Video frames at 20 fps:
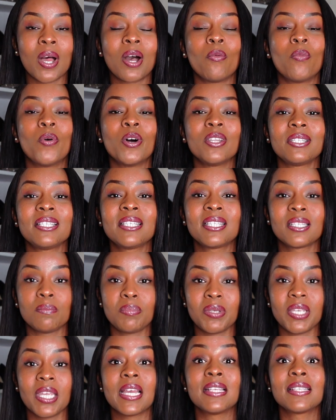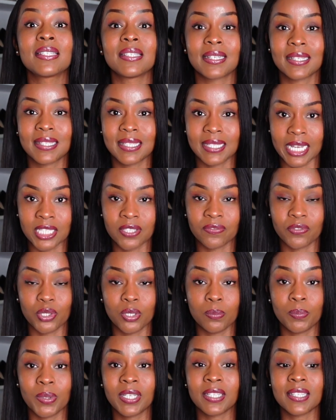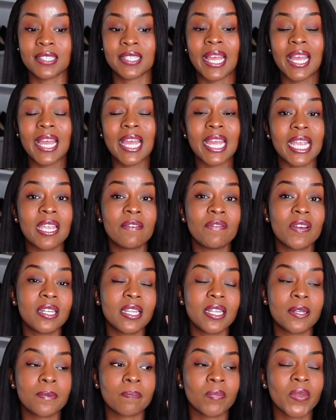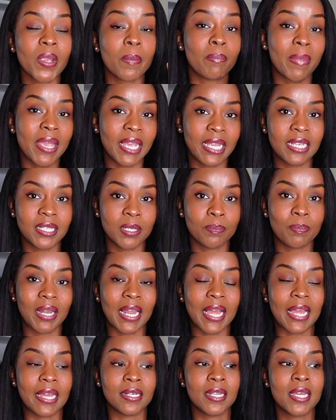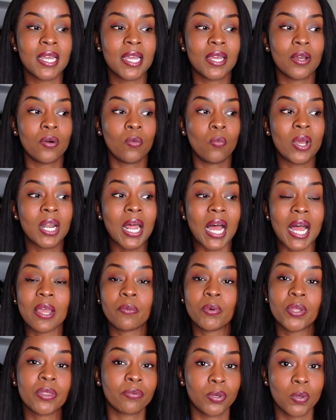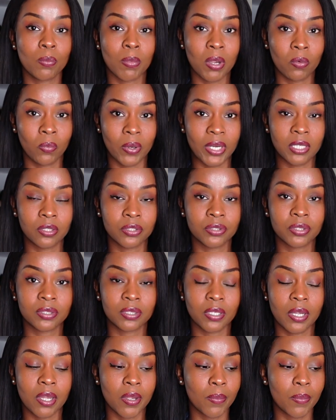I want this to be a success for you, because even in making a plan, when I went through my weight loss